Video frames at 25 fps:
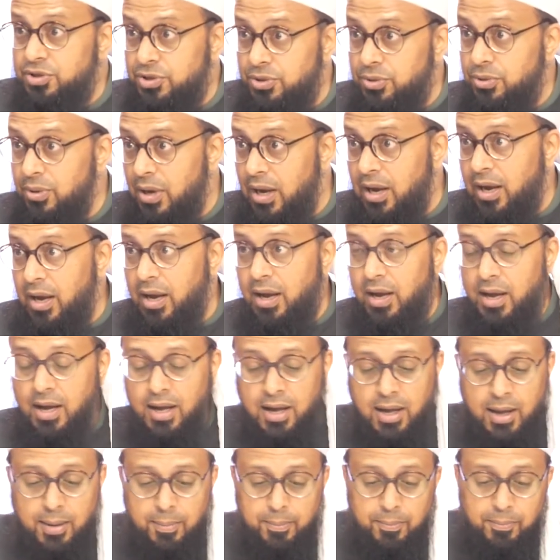you,
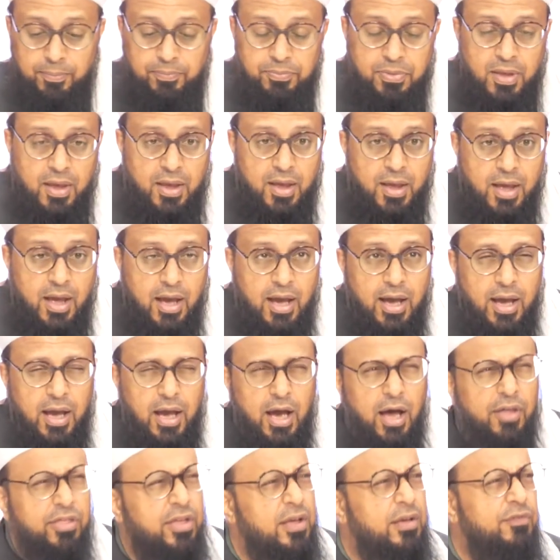
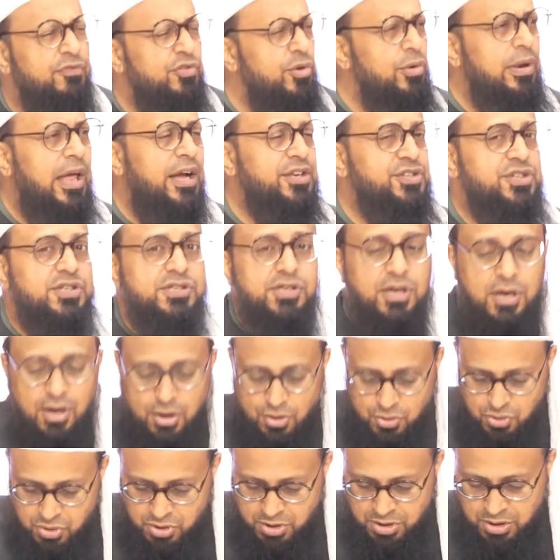I think a few lectures
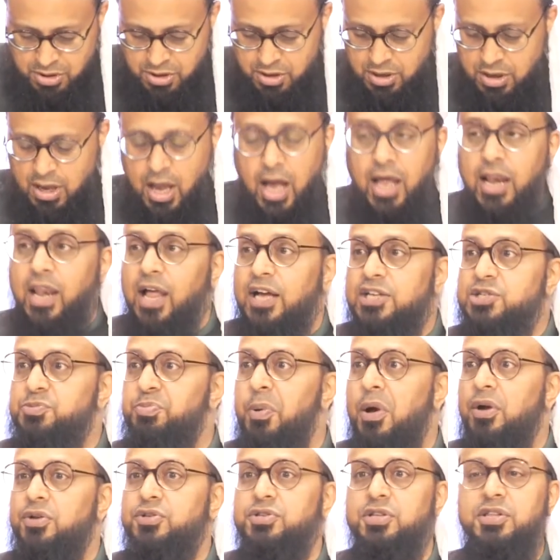ago, Allah spoke